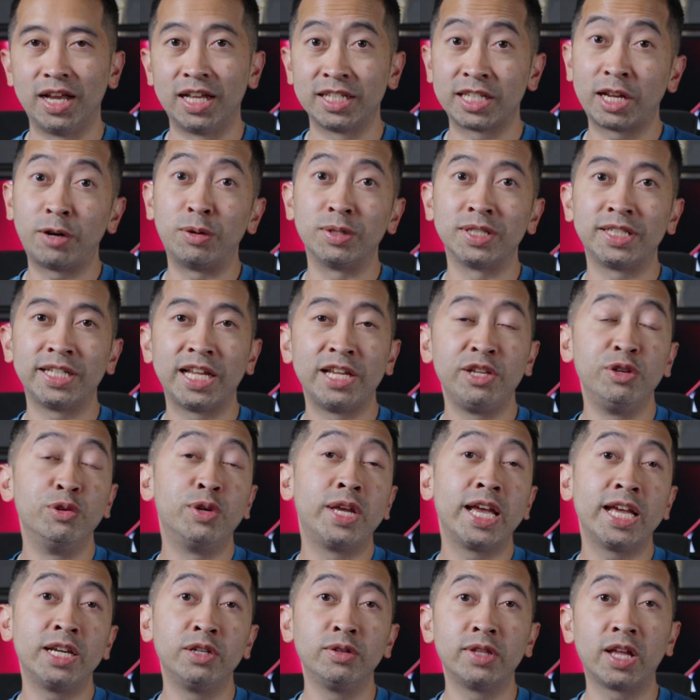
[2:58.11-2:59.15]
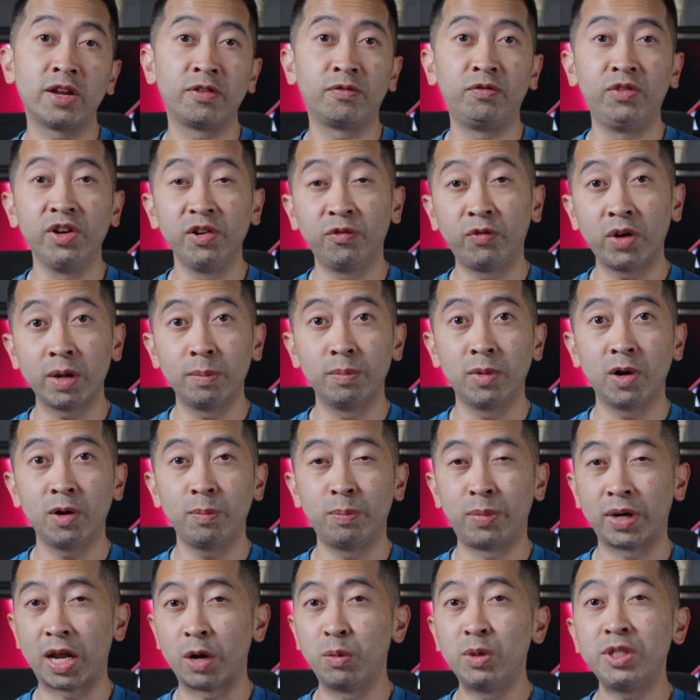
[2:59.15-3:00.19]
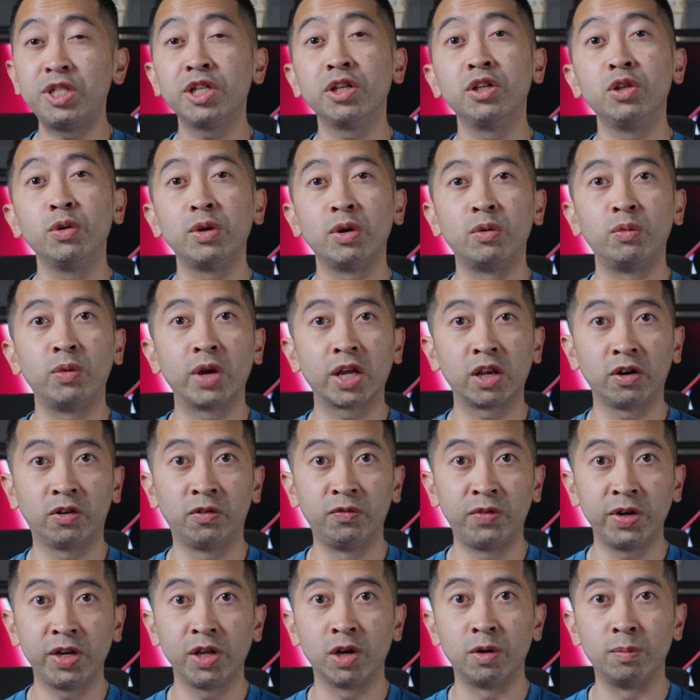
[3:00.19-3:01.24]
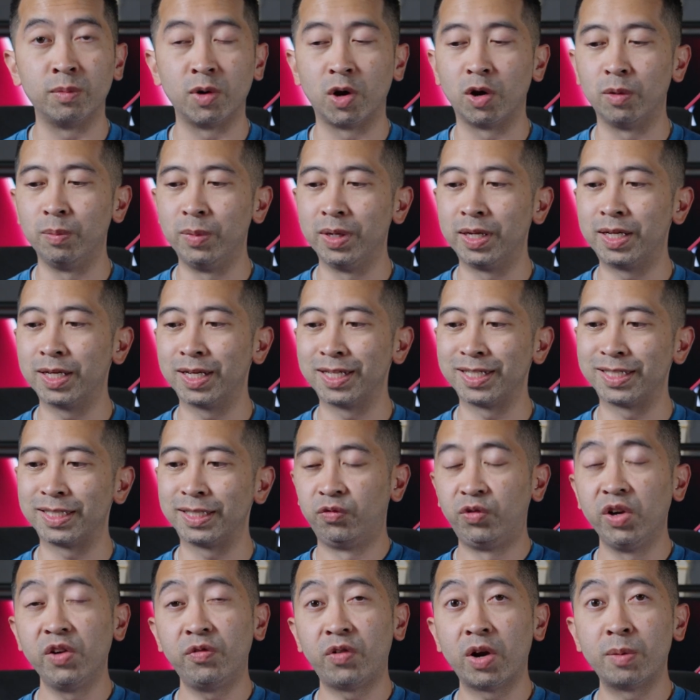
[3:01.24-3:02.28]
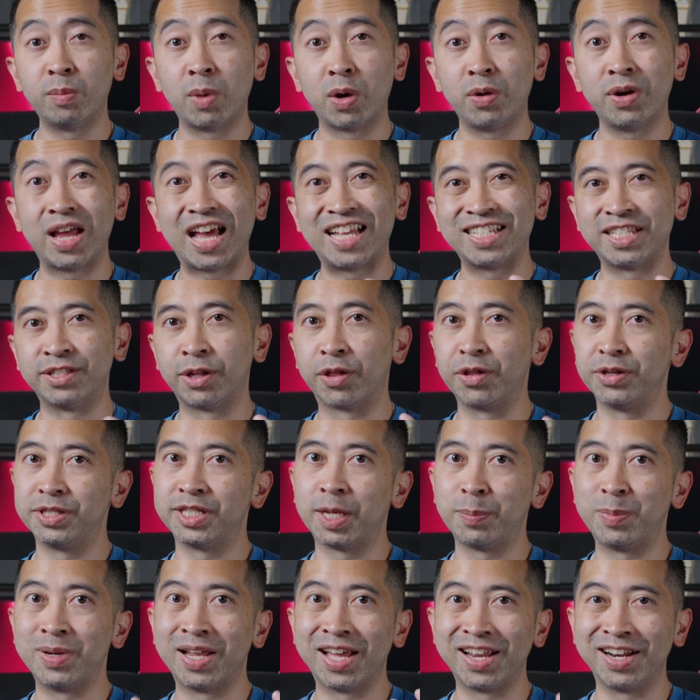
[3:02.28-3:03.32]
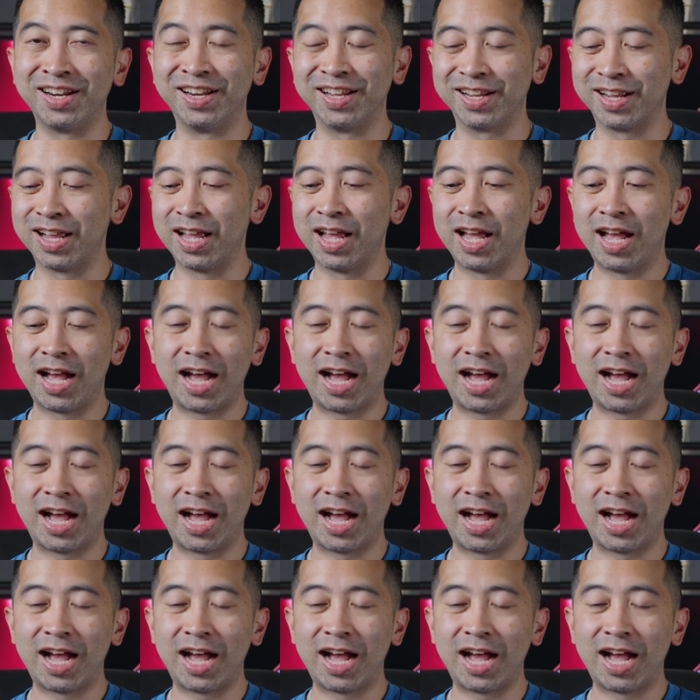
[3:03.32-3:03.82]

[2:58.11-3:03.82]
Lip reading: As I was saying, you can do that in FreeFrame mode, but I wish you could do it in regular video mode because FreeFrame mode adds another step in editing.